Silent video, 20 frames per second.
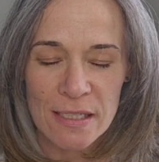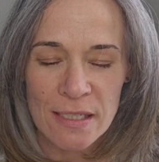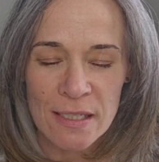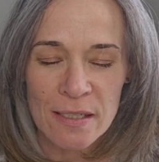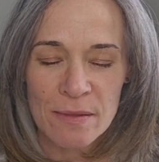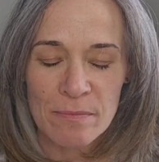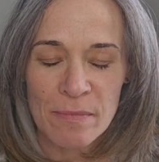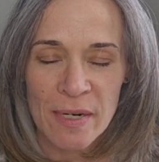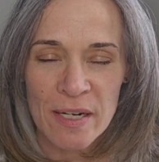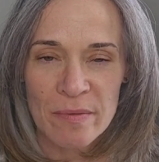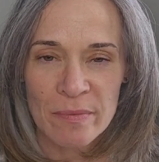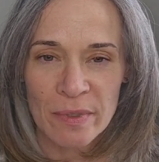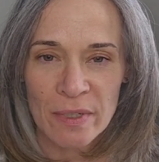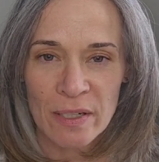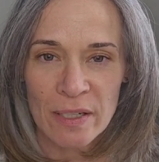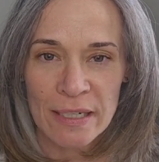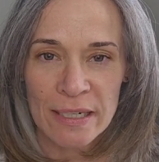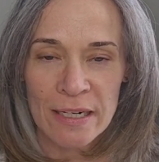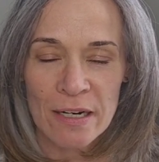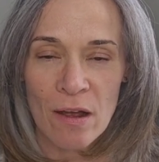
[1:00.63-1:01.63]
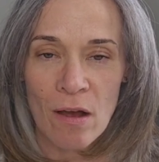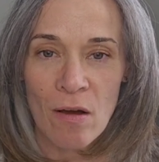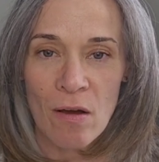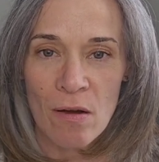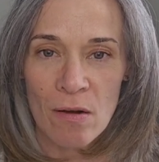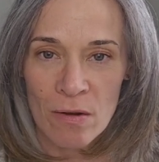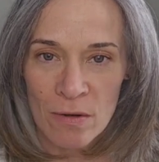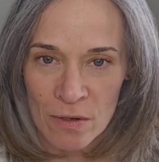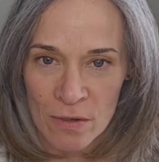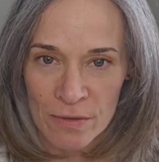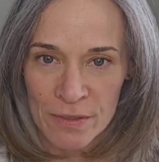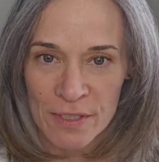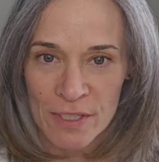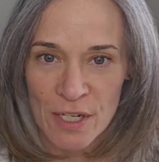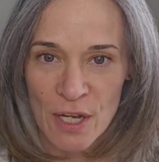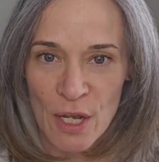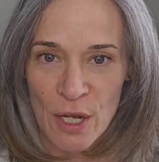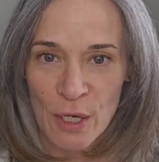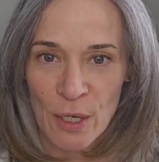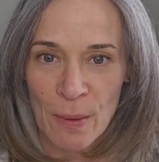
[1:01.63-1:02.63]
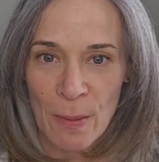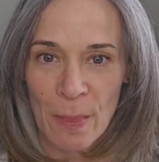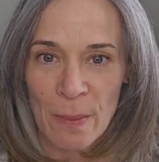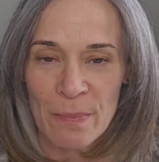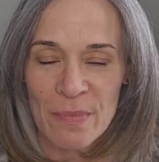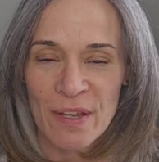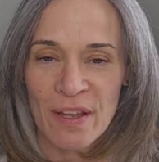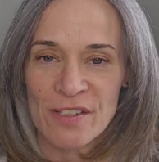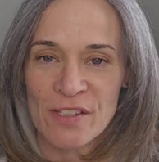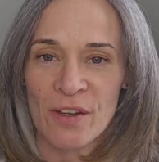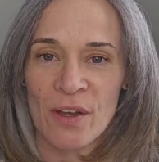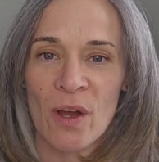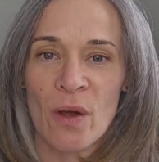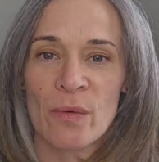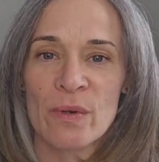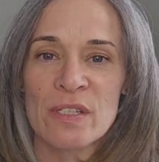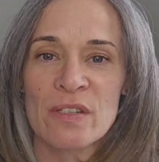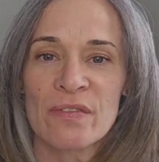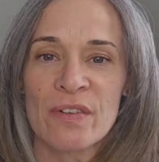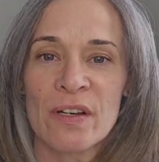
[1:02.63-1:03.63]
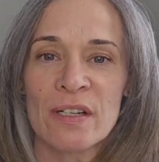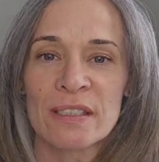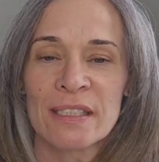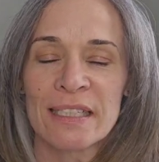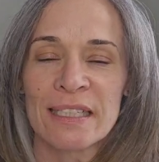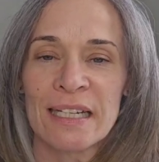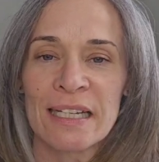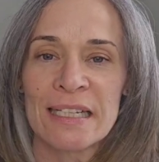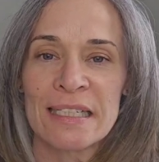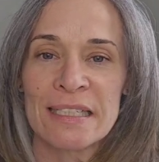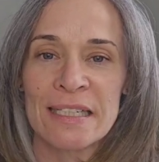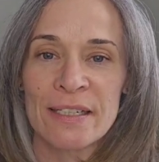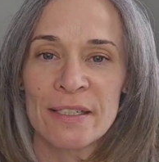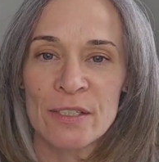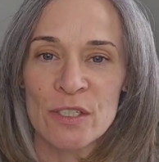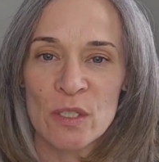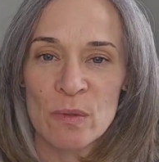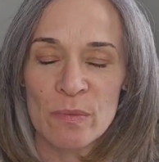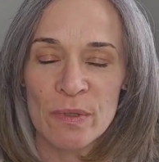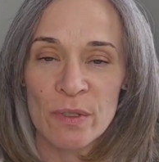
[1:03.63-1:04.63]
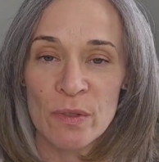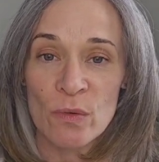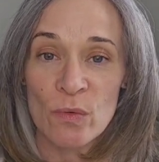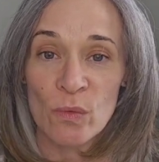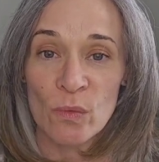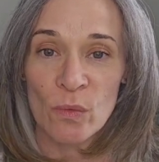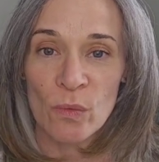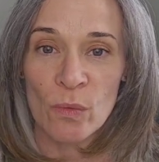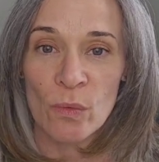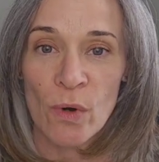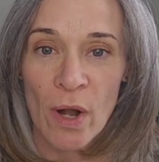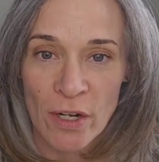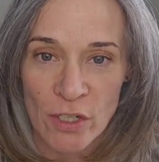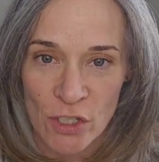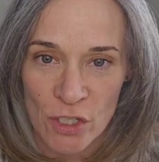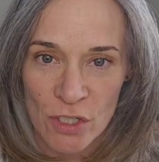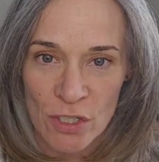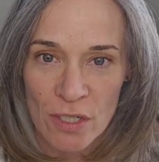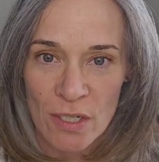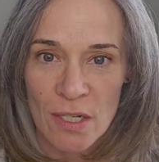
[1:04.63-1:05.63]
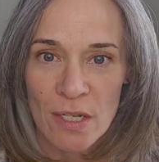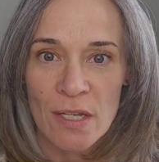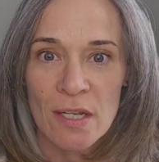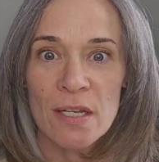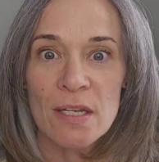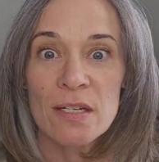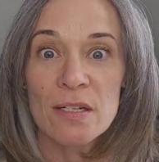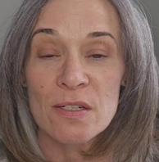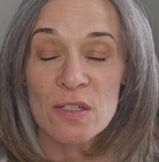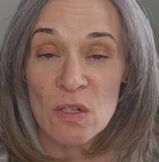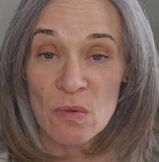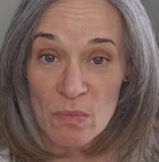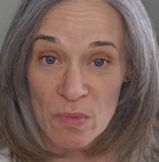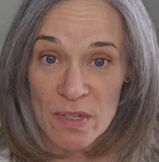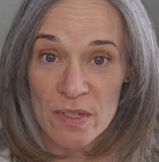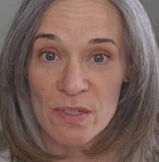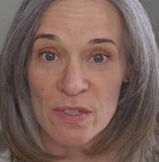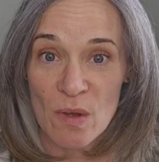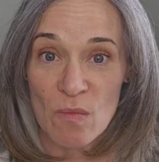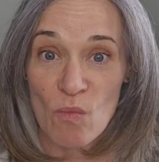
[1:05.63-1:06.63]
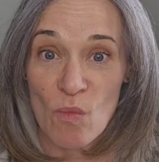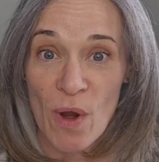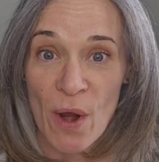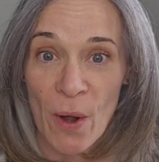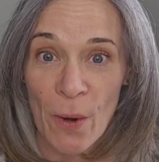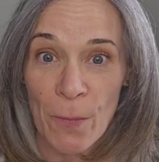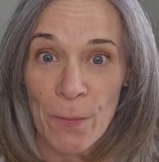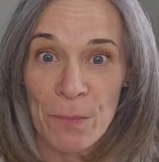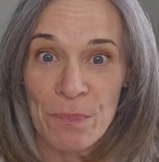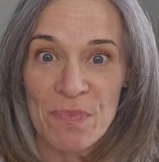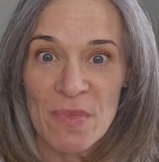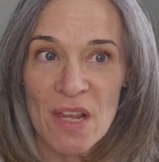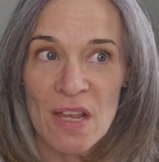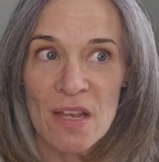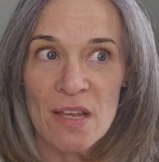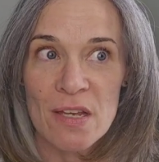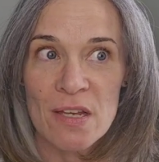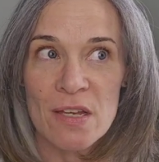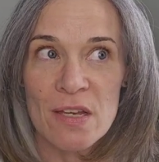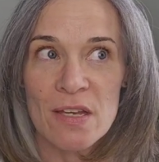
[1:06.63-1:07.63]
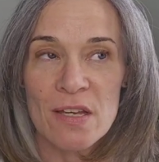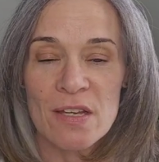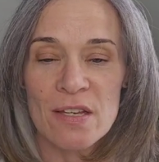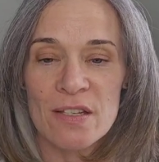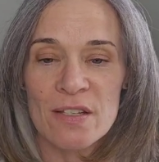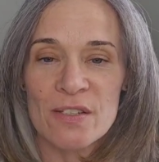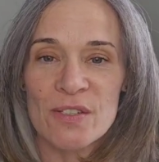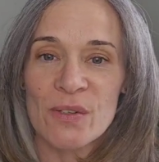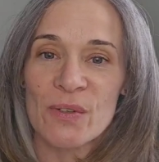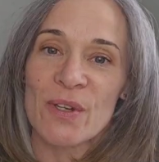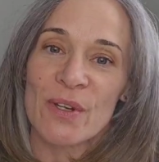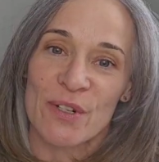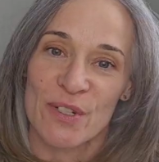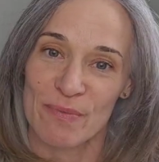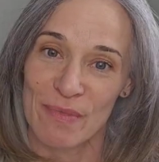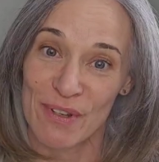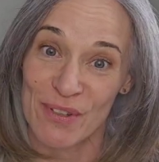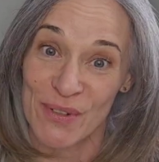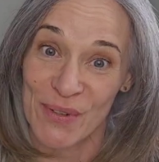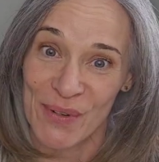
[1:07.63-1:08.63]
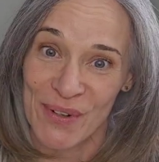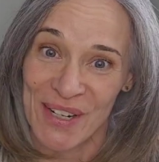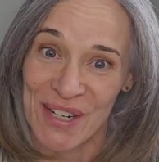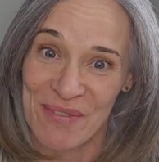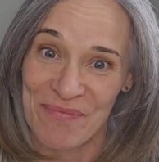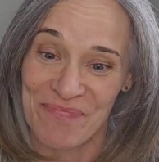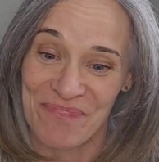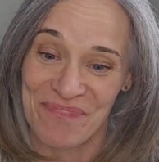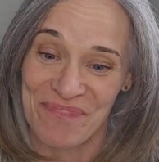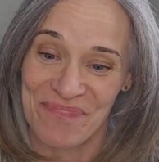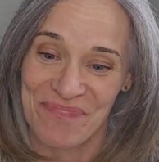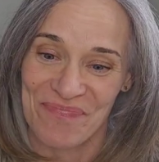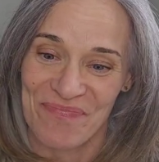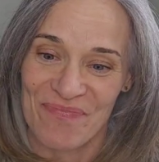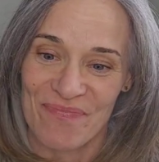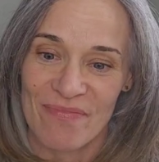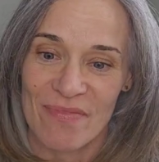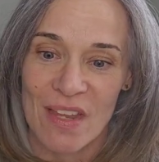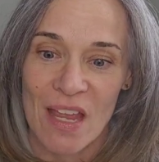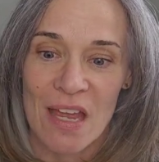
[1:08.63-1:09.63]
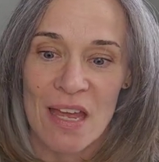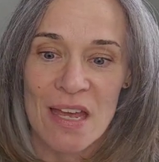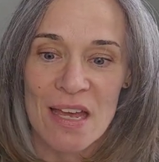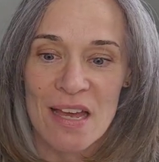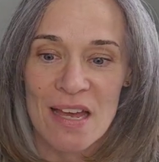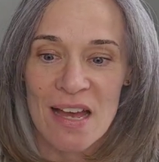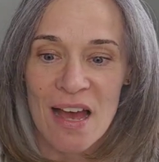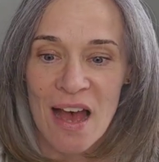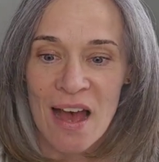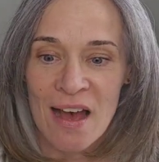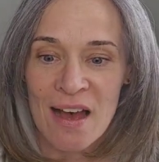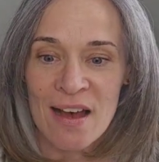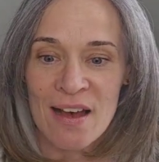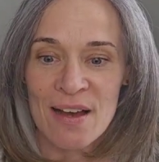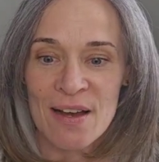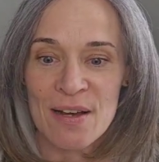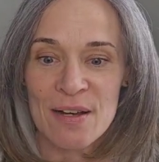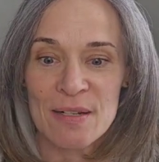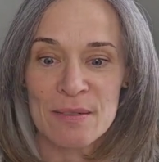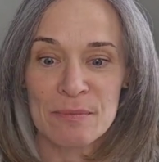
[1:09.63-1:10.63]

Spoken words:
in my body all the time because I always felt like I needed to be rushed to be somewhere. So here's my story. I